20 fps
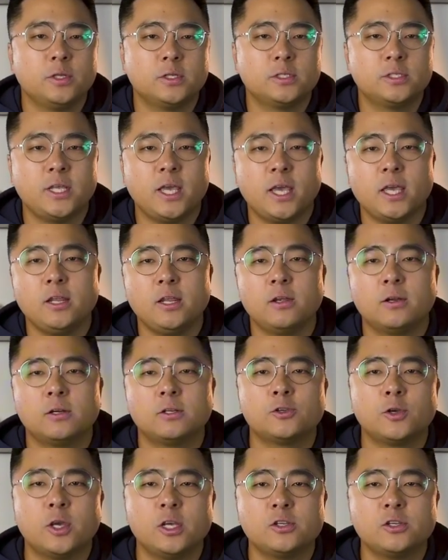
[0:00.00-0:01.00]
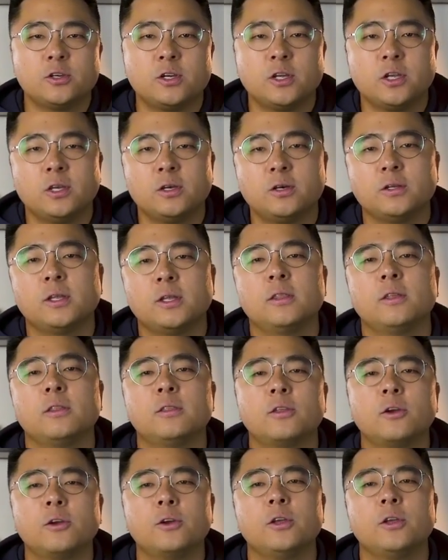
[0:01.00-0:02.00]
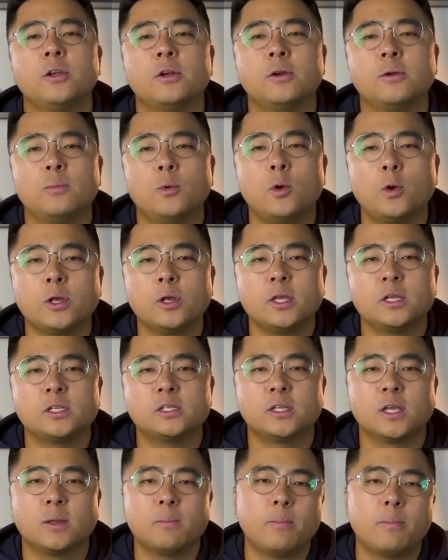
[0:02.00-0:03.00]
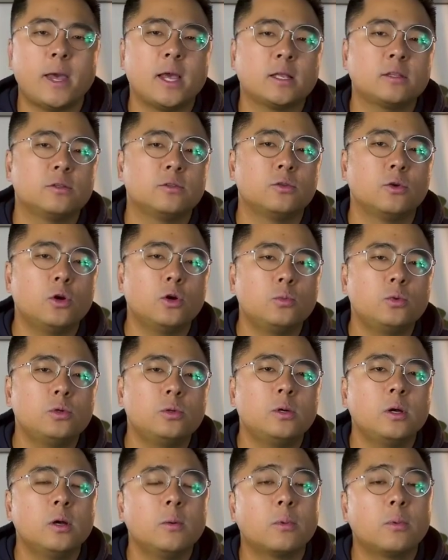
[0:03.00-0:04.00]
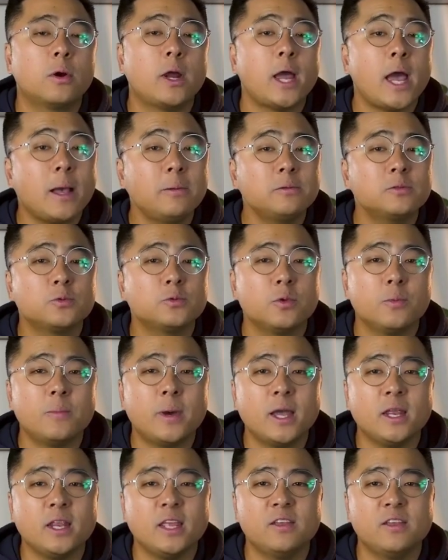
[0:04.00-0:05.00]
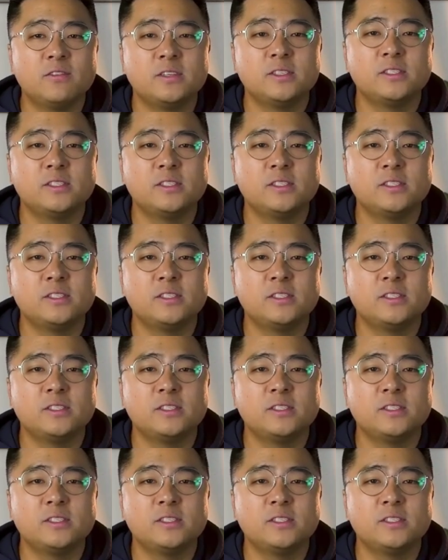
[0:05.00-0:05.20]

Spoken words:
the 10-year treasury yield and the 30-year mortgage get back to normal, perhaps we might even